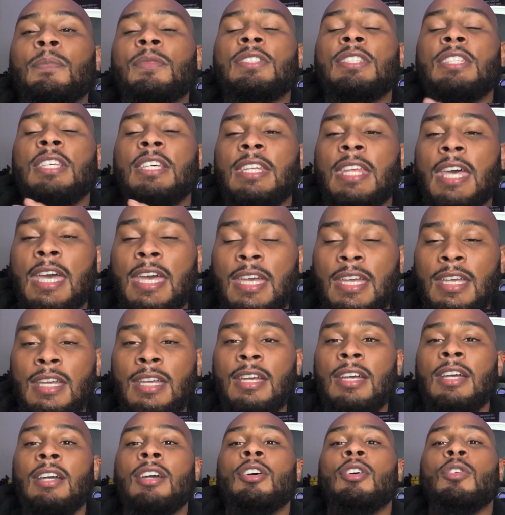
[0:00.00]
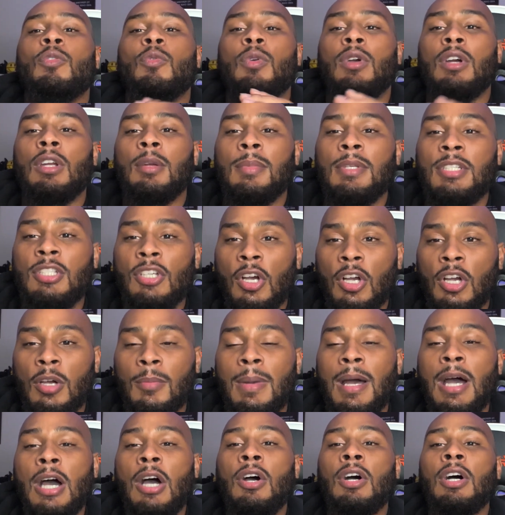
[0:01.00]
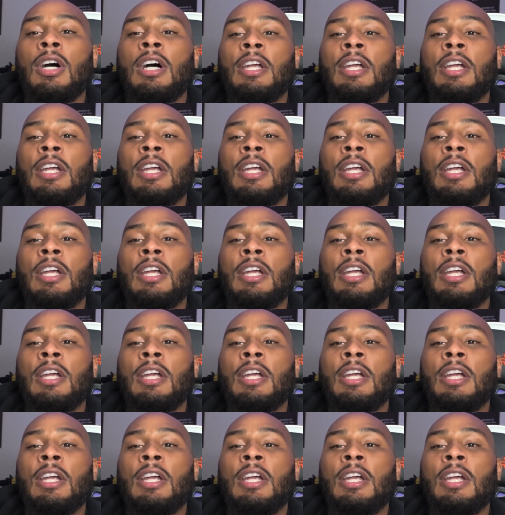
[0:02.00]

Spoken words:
today, we're going to be talking about